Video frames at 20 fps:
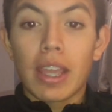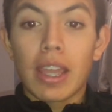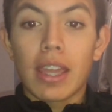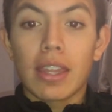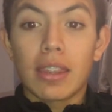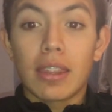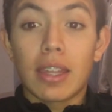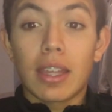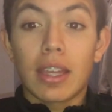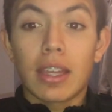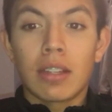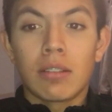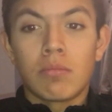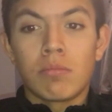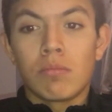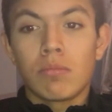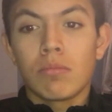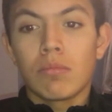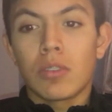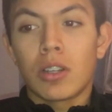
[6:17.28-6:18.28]
and
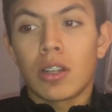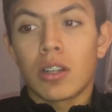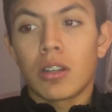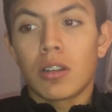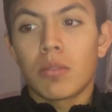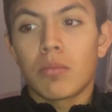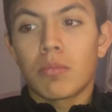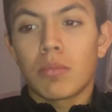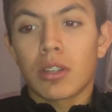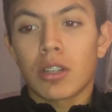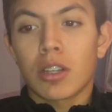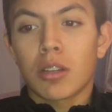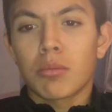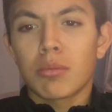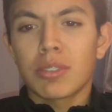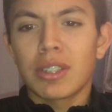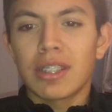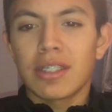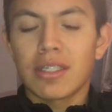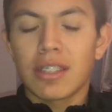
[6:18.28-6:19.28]
then um, a
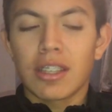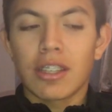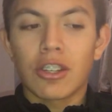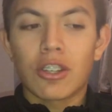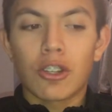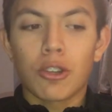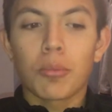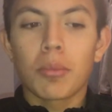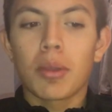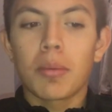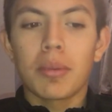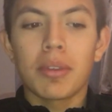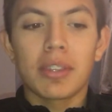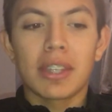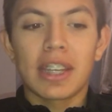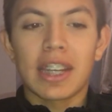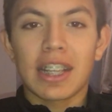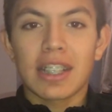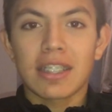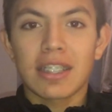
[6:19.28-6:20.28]
couple days later or maybe
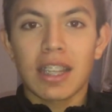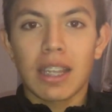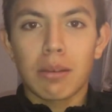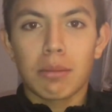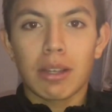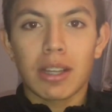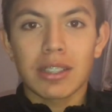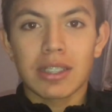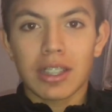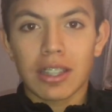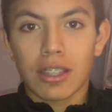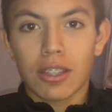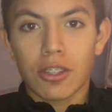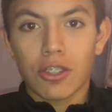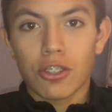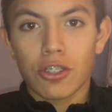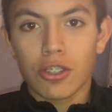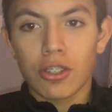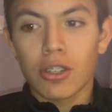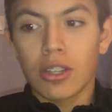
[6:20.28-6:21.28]
the next day, I'm not exactly
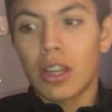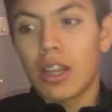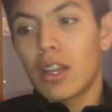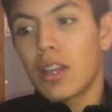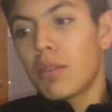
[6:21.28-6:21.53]
sure,